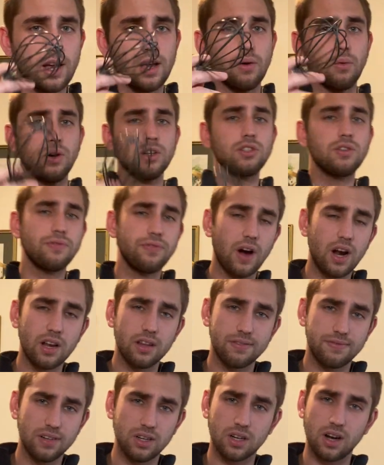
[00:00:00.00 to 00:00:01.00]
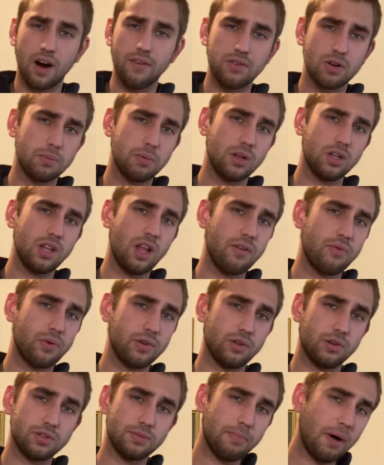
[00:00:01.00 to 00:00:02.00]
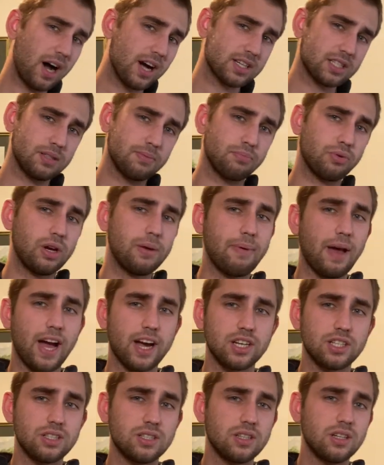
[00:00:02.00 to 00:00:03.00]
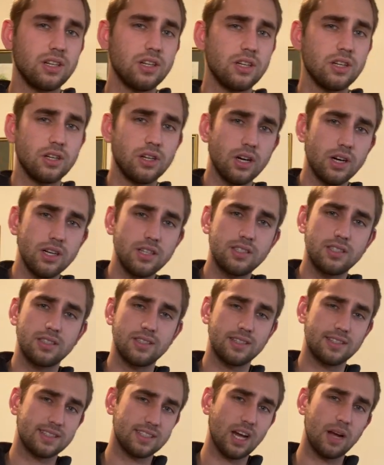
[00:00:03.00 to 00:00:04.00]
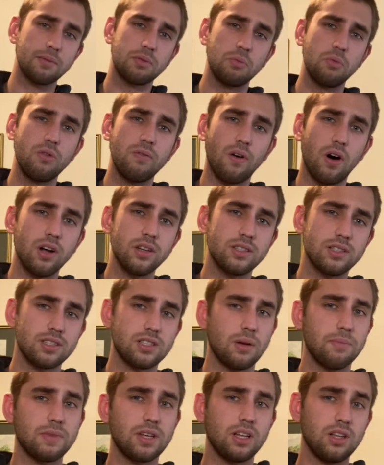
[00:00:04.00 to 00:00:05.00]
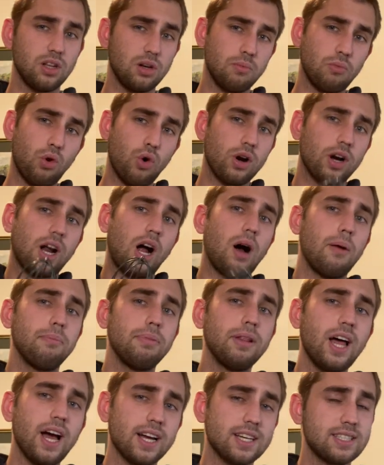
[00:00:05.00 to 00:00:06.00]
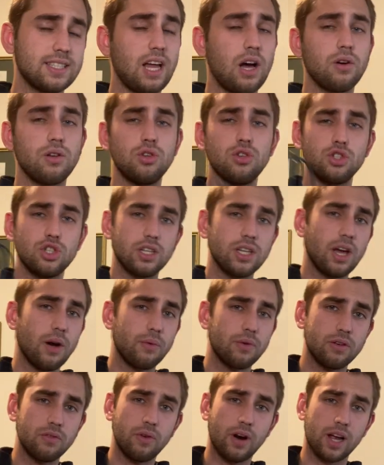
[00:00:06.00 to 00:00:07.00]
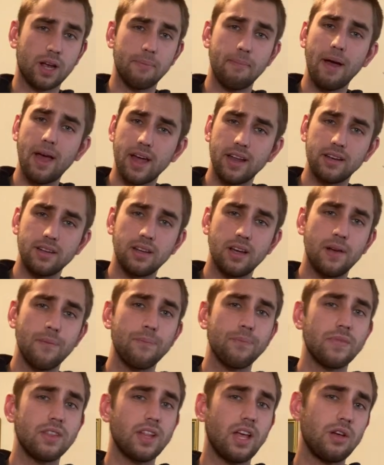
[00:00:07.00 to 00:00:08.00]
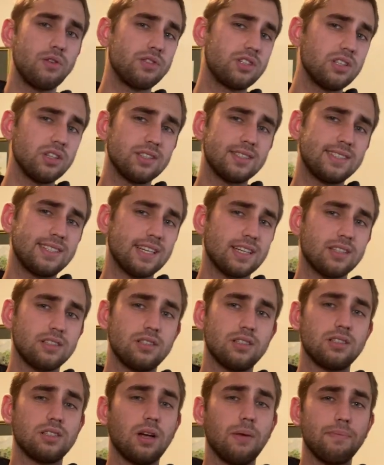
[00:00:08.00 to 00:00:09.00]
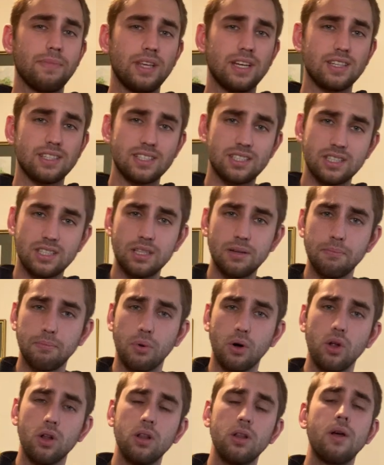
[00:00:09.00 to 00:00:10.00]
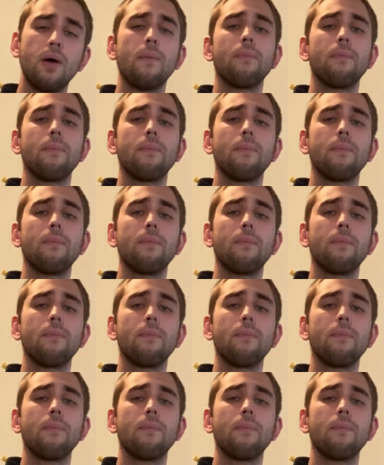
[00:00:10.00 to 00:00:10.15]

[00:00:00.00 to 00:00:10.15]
Once you finally feel comfortable enough with those boxed prepackaged goods, it's time to move on to something a little more complex. Now, usually I would recommend that you still stick to something simple,